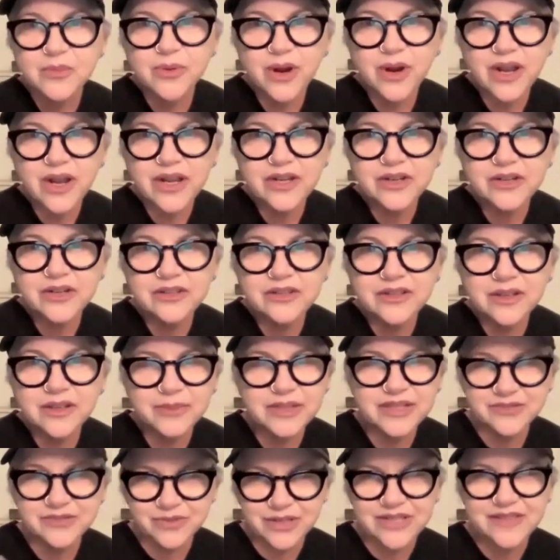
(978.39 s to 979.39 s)
I'm
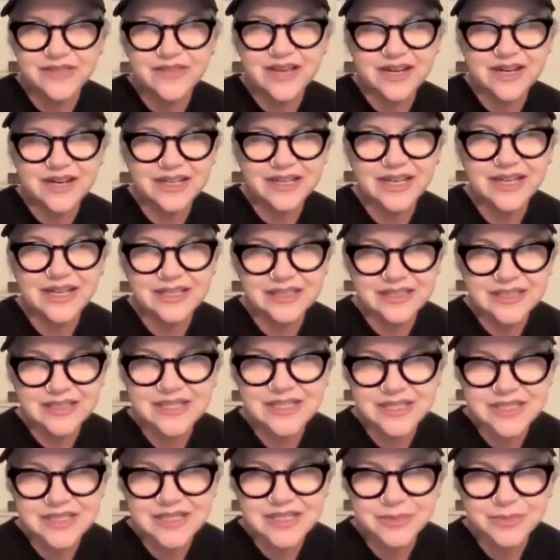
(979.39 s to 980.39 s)
going to read that again
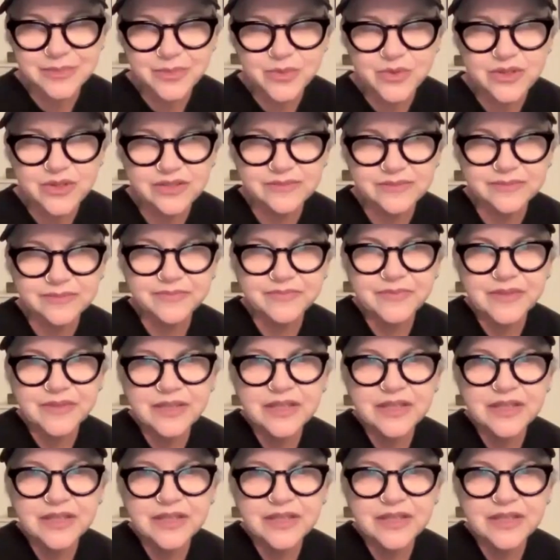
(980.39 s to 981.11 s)
because it's important.